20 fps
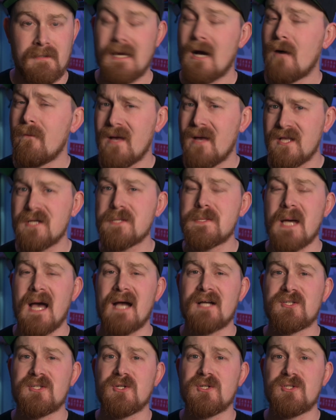Now
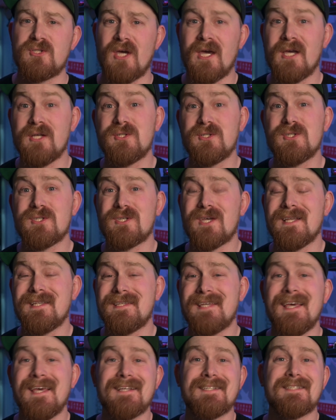manufacturer changes can
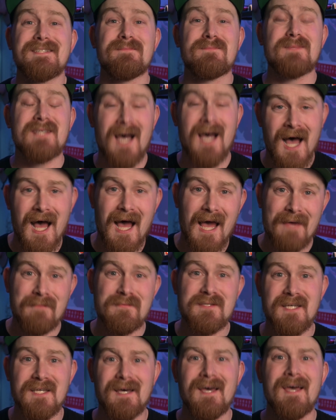take some time
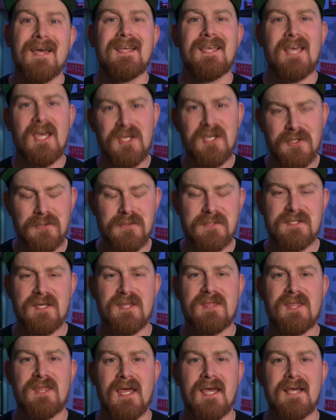to get used
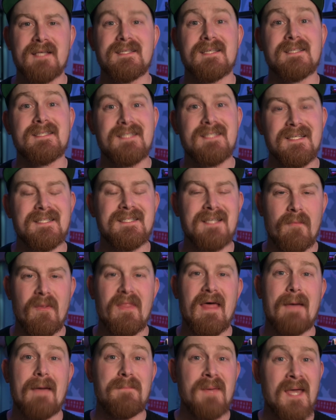to things and see some of
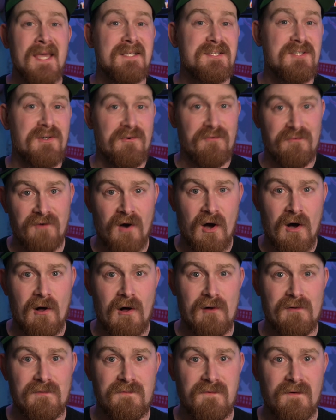that pace evolve,